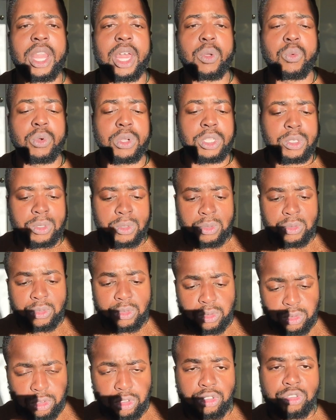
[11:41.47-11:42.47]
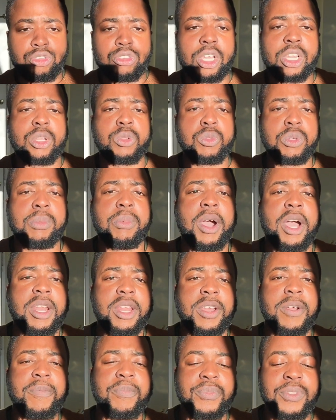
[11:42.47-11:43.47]
Like, what are you trying to do about
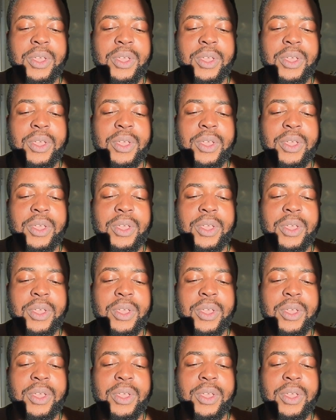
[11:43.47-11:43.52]
it?